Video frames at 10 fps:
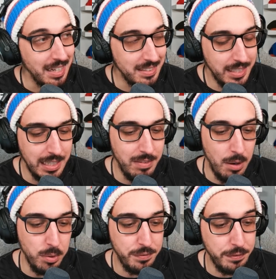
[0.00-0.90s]
team that
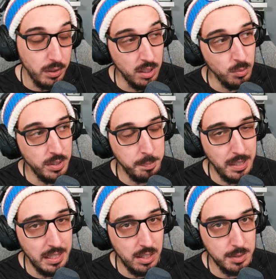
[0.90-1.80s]
would flirt with a
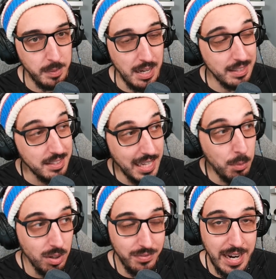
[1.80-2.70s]
playoff spot because they
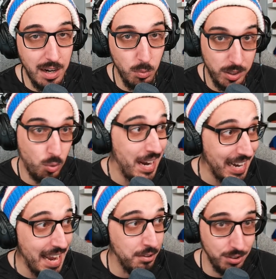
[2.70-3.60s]
were there when Craig
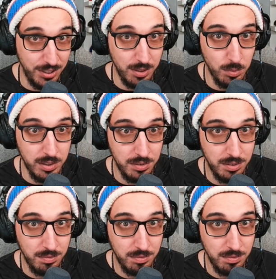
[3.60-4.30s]
Anderson was